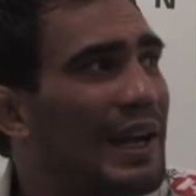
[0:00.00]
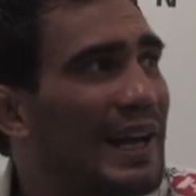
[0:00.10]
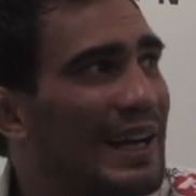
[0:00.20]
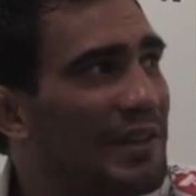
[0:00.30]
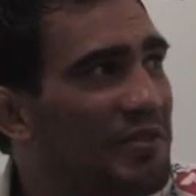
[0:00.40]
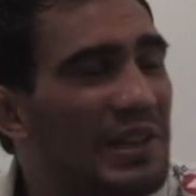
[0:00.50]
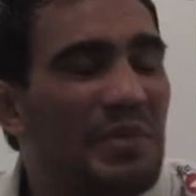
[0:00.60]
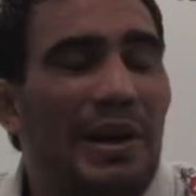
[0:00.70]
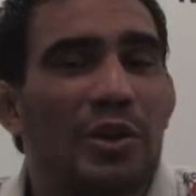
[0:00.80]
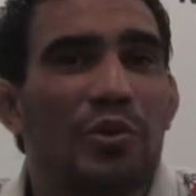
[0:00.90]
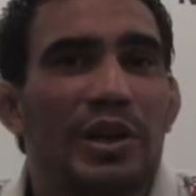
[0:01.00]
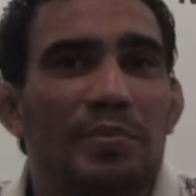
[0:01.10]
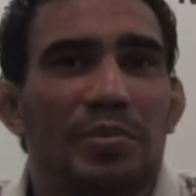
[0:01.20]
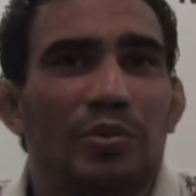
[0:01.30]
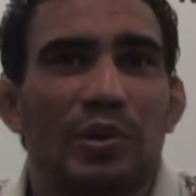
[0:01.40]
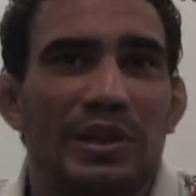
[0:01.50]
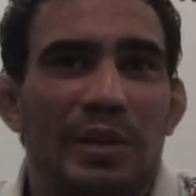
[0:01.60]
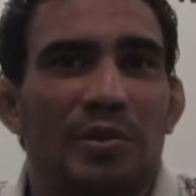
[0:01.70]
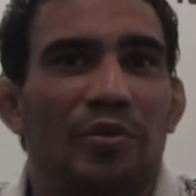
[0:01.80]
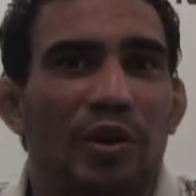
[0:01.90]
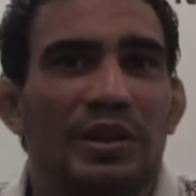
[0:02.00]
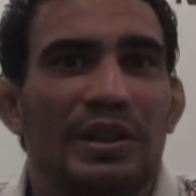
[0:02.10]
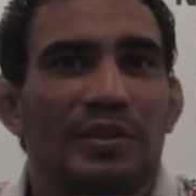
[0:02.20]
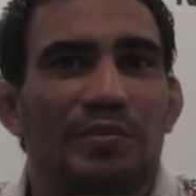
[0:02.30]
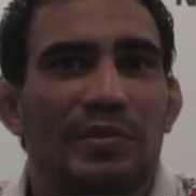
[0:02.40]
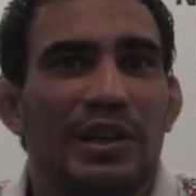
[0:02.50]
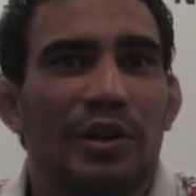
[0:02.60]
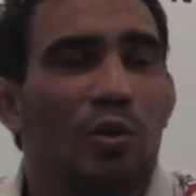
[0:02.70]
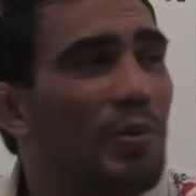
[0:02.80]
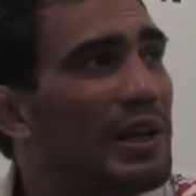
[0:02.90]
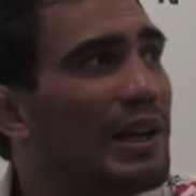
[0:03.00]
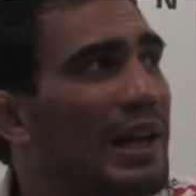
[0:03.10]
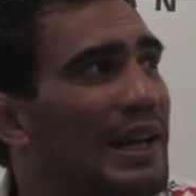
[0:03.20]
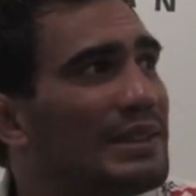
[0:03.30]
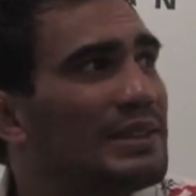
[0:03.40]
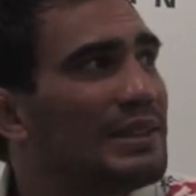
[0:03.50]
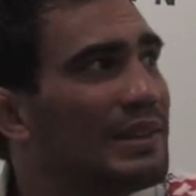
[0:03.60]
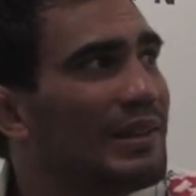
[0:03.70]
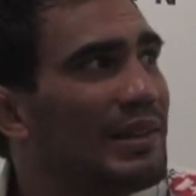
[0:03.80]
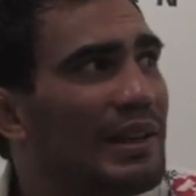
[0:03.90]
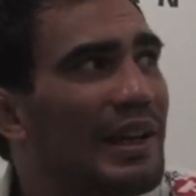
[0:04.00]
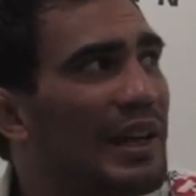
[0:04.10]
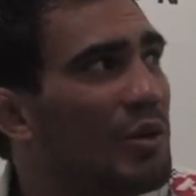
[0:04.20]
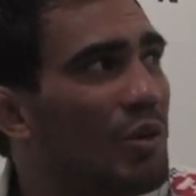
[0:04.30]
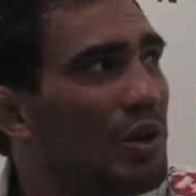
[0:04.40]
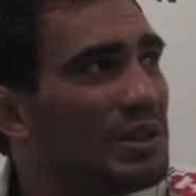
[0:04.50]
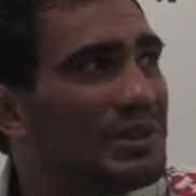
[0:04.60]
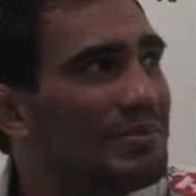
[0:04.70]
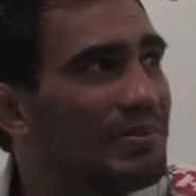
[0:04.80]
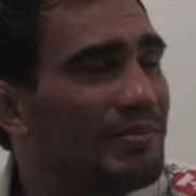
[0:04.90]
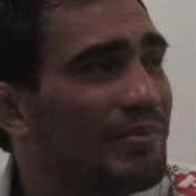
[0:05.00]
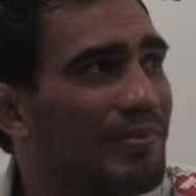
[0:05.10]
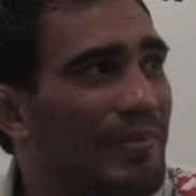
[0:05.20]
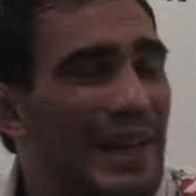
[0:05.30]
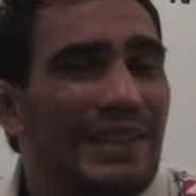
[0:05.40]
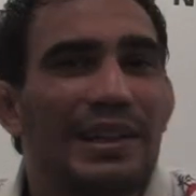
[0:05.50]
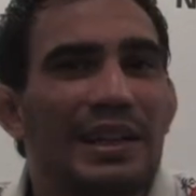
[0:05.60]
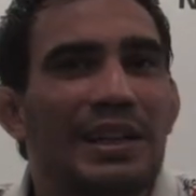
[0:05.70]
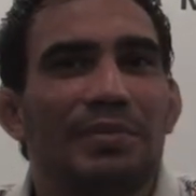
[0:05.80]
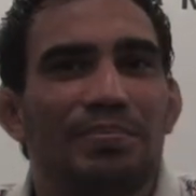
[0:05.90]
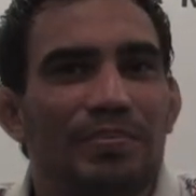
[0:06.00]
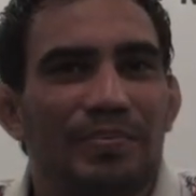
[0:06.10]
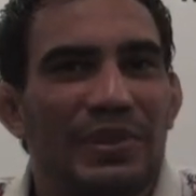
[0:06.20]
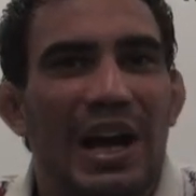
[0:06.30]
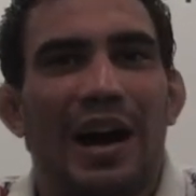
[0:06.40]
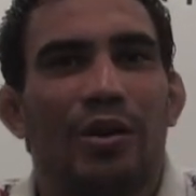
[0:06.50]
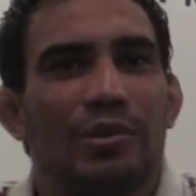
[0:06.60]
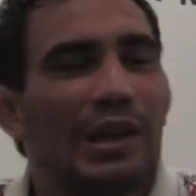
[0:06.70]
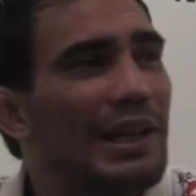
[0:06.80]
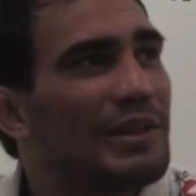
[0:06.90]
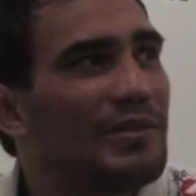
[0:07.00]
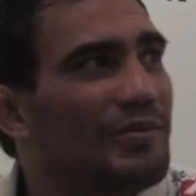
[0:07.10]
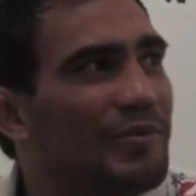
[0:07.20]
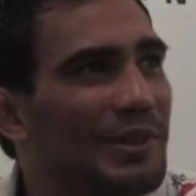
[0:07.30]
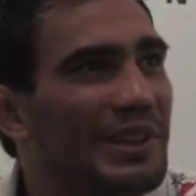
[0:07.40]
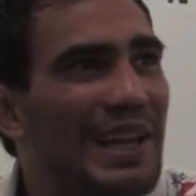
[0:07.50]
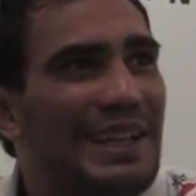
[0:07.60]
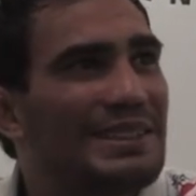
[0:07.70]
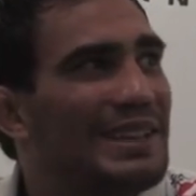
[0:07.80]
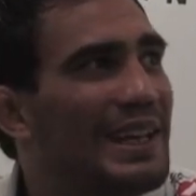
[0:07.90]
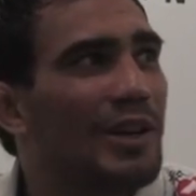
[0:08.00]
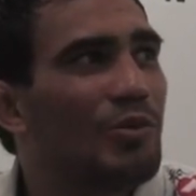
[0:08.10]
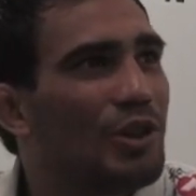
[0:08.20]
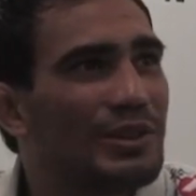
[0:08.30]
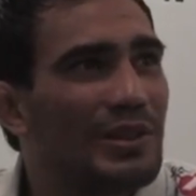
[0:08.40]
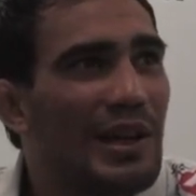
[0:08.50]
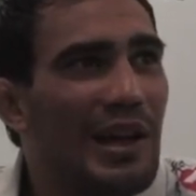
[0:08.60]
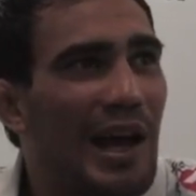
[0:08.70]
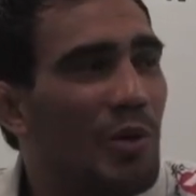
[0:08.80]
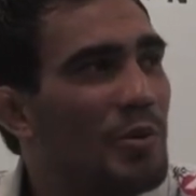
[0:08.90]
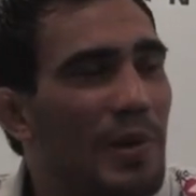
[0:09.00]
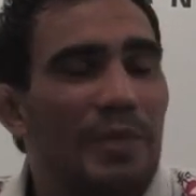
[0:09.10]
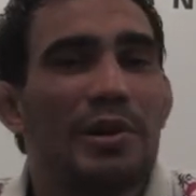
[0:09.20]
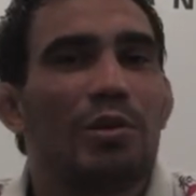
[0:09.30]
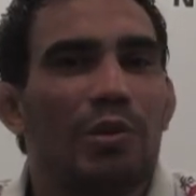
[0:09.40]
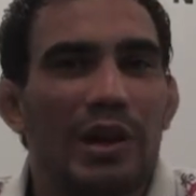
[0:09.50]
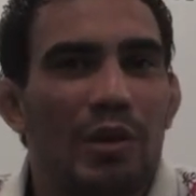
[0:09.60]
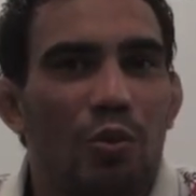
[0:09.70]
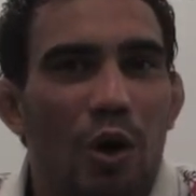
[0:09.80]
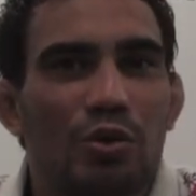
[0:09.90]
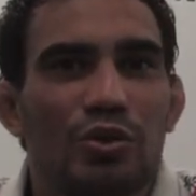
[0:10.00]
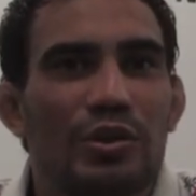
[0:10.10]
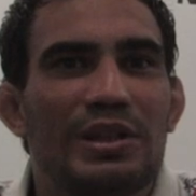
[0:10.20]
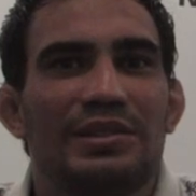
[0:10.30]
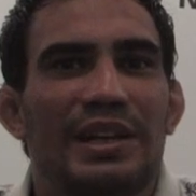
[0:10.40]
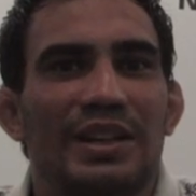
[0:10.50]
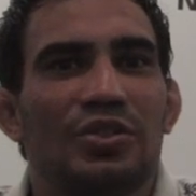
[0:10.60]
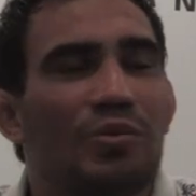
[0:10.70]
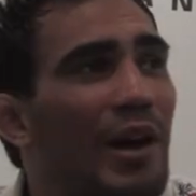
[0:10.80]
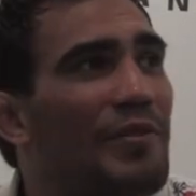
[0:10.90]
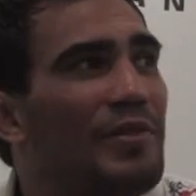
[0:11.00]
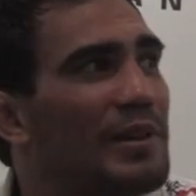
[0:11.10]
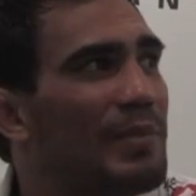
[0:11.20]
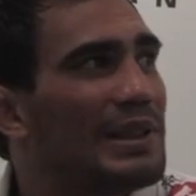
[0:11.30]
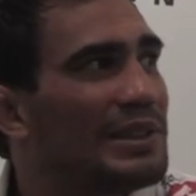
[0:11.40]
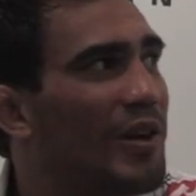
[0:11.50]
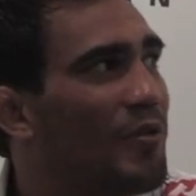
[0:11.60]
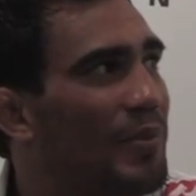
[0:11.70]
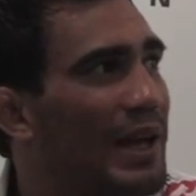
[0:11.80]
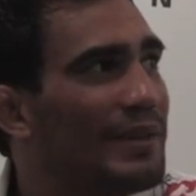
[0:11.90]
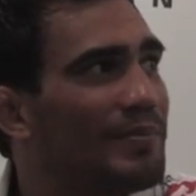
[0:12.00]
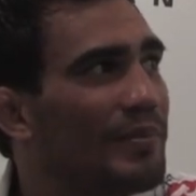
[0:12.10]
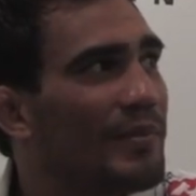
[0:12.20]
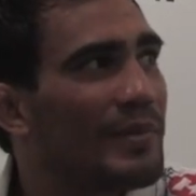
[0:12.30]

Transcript: kind of feeling my grip one day before in the, in the open class, and I was mentally down, like for the next day it was, I remember when I walked to the stadium, I think myself, man,